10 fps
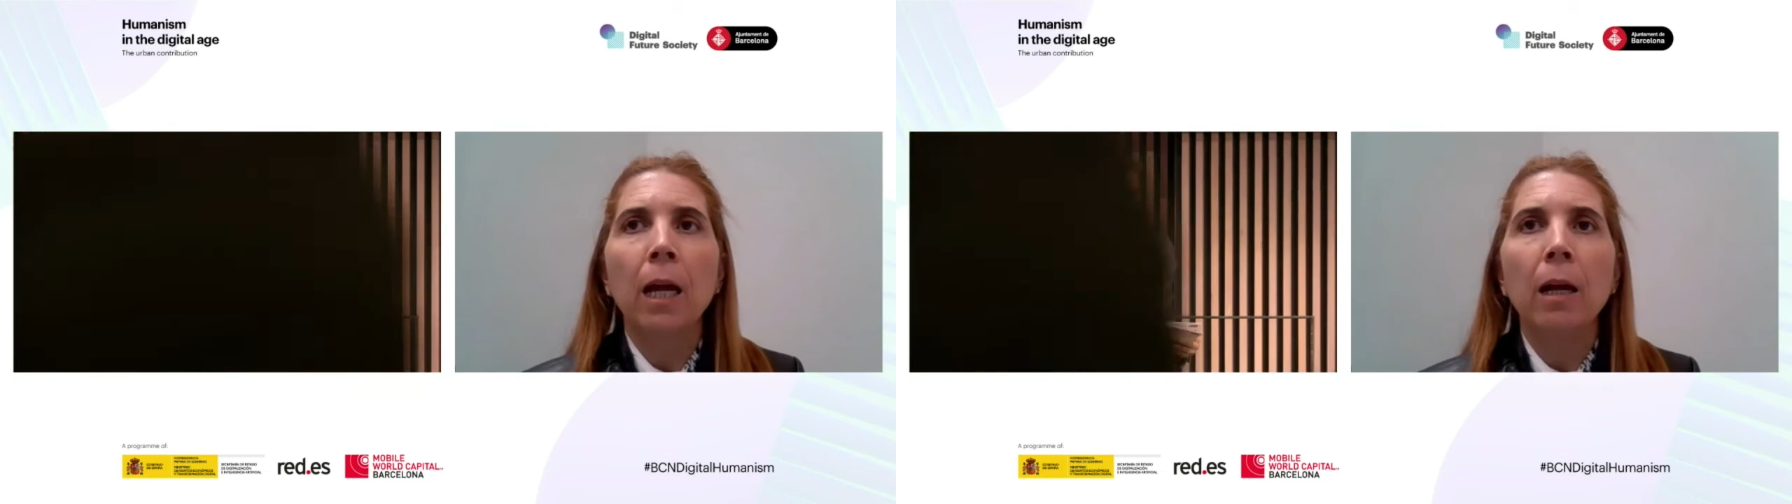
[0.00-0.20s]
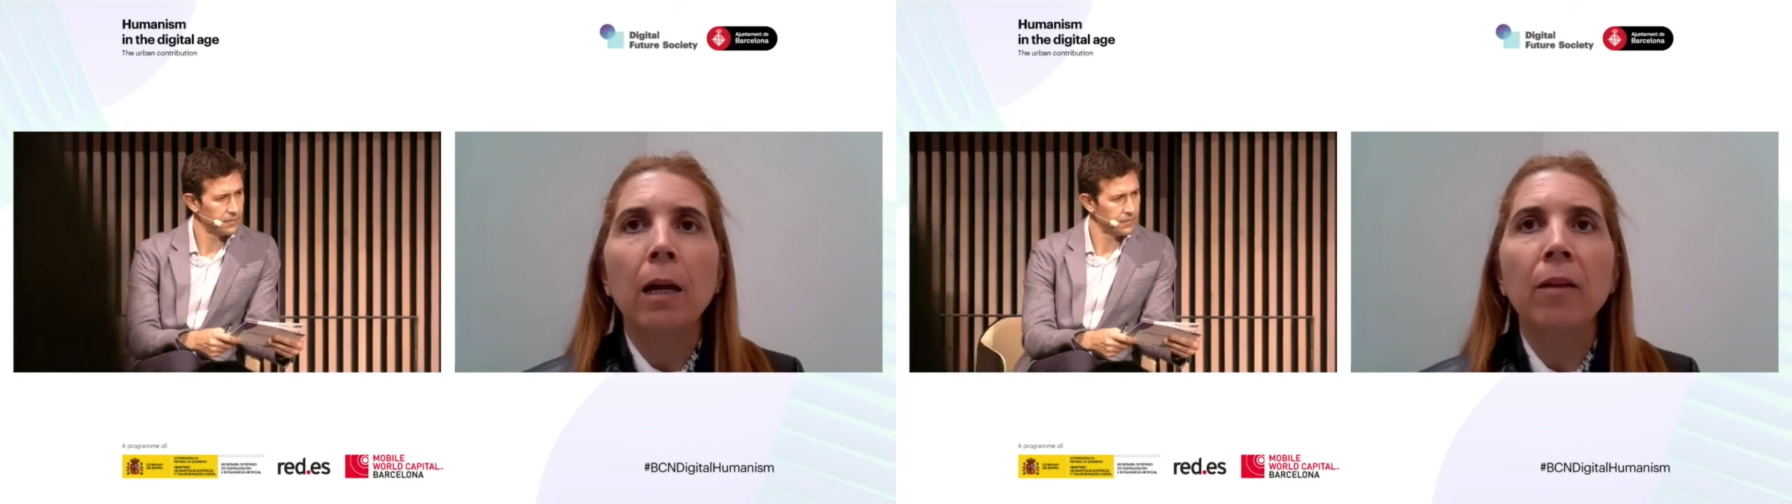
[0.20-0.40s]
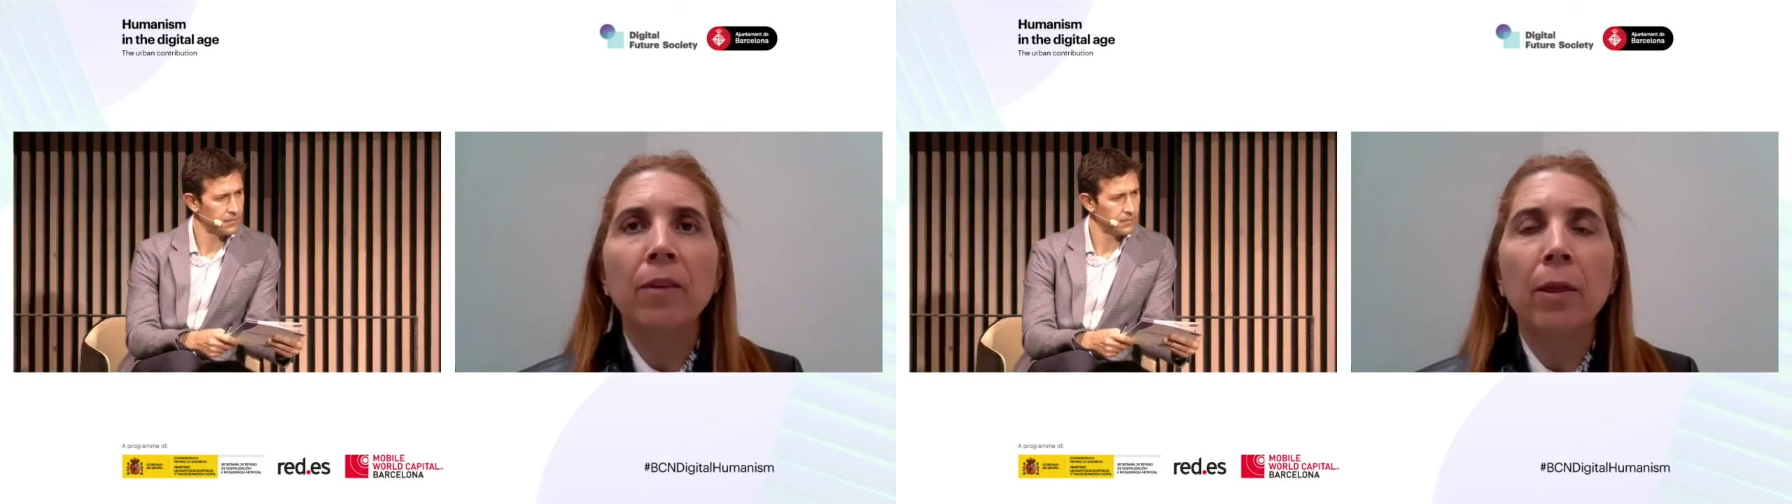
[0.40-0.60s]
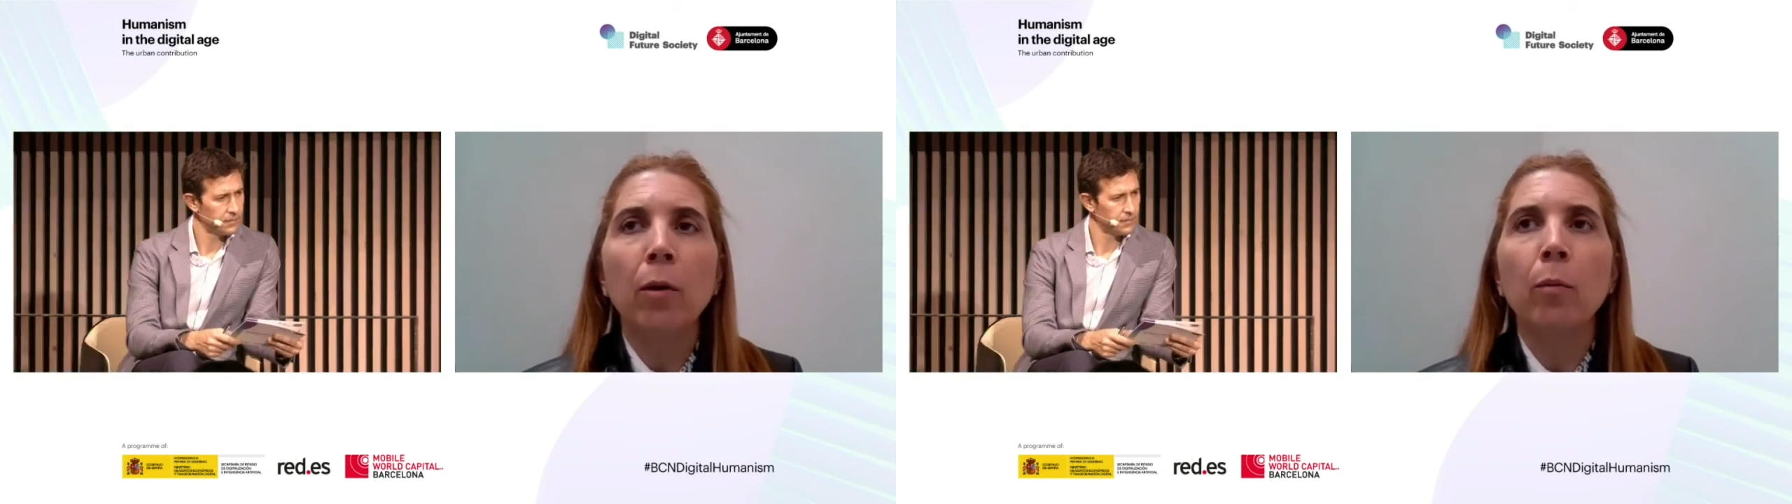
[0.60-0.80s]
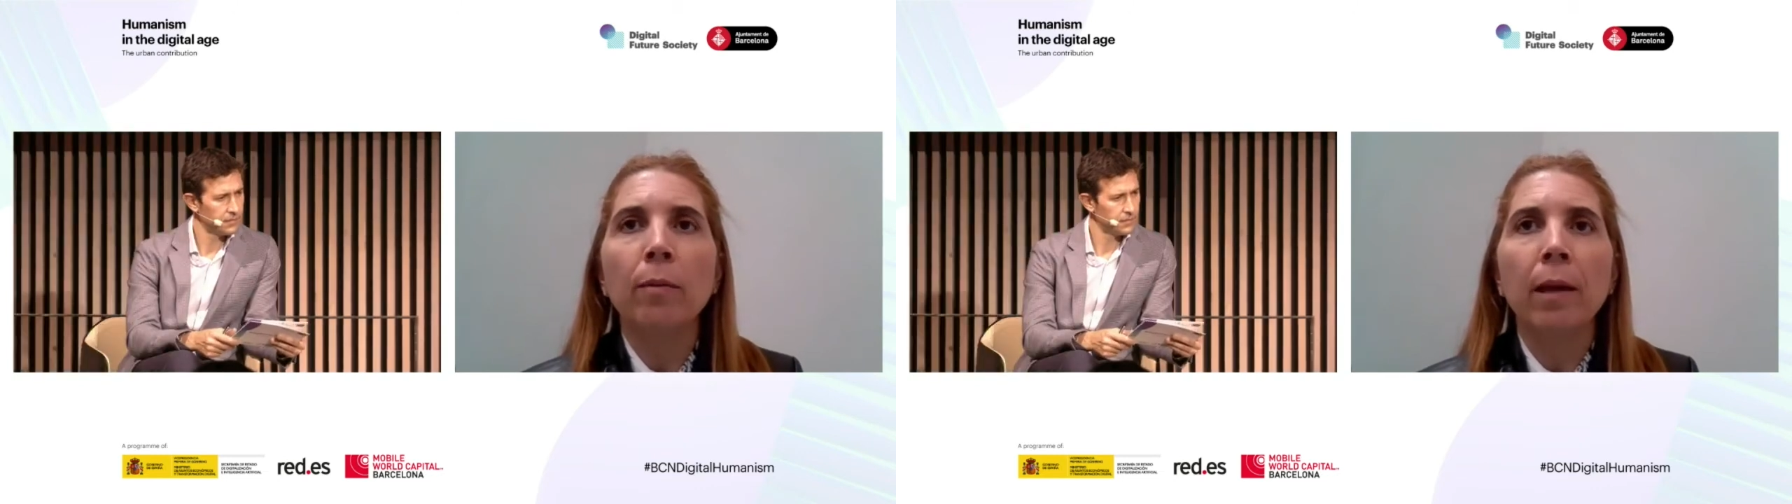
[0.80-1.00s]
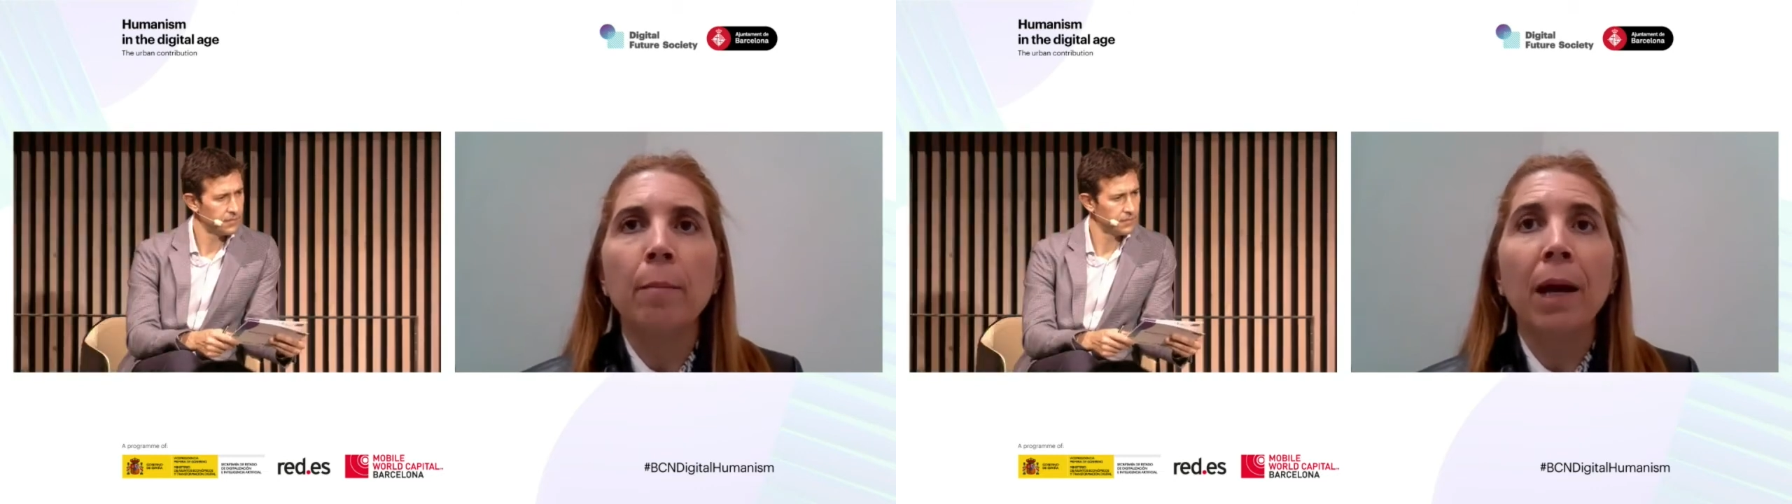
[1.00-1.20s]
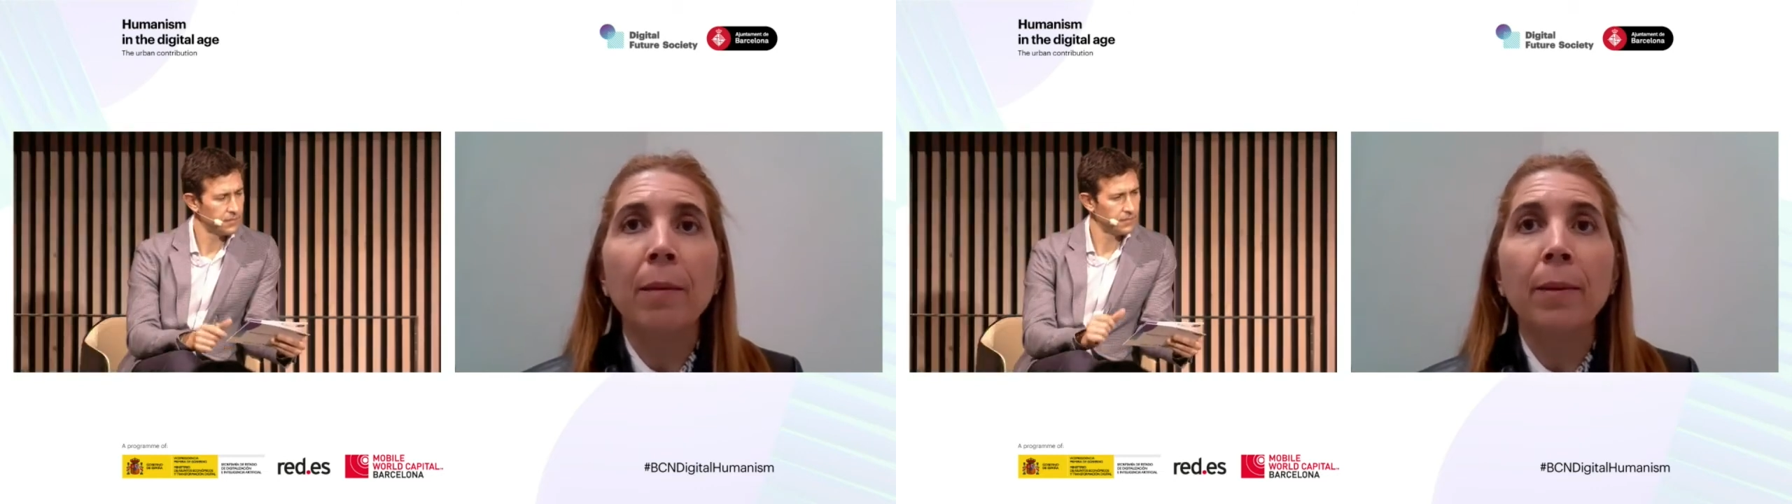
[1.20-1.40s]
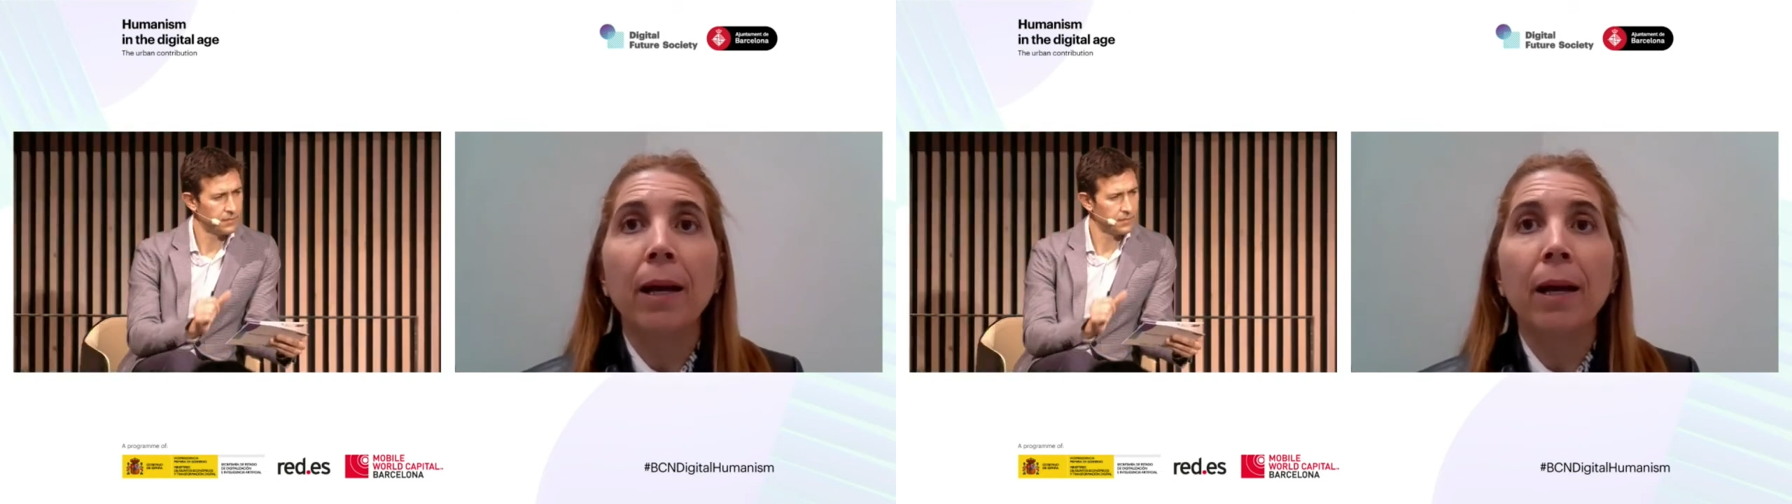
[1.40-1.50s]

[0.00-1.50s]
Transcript: even though there might be